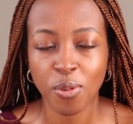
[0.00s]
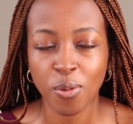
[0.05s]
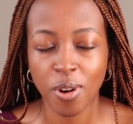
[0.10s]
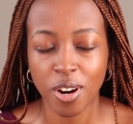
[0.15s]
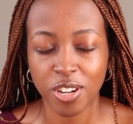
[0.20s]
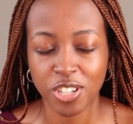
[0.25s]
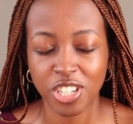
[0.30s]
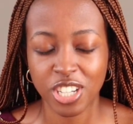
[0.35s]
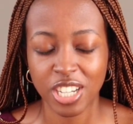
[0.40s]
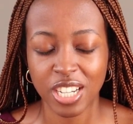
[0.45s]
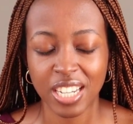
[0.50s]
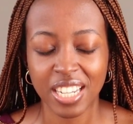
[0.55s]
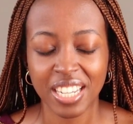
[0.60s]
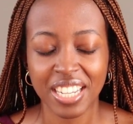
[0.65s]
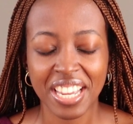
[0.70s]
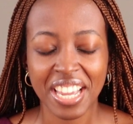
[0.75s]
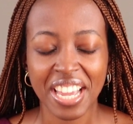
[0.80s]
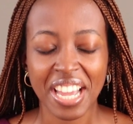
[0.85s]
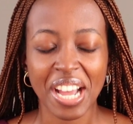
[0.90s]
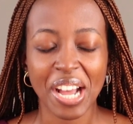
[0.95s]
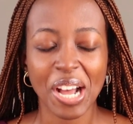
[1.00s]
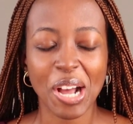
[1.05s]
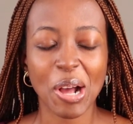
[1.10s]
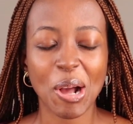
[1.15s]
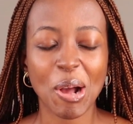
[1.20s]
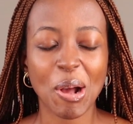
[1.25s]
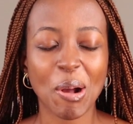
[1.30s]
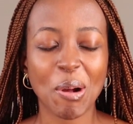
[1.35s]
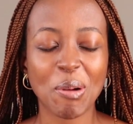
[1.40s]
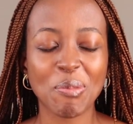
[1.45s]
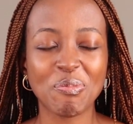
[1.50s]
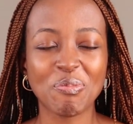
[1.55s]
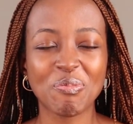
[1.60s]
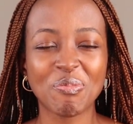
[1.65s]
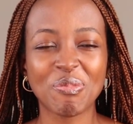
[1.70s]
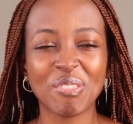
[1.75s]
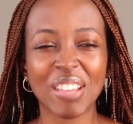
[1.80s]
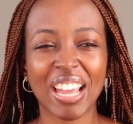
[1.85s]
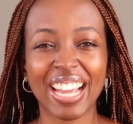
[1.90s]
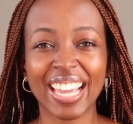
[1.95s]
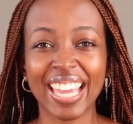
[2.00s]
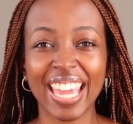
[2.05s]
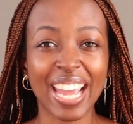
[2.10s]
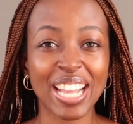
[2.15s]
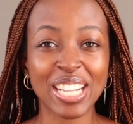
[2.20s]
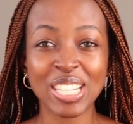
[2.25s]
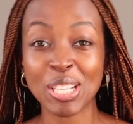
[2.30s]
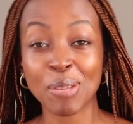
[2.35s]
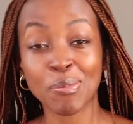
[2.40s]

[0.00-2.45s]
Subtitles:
for watching. Again,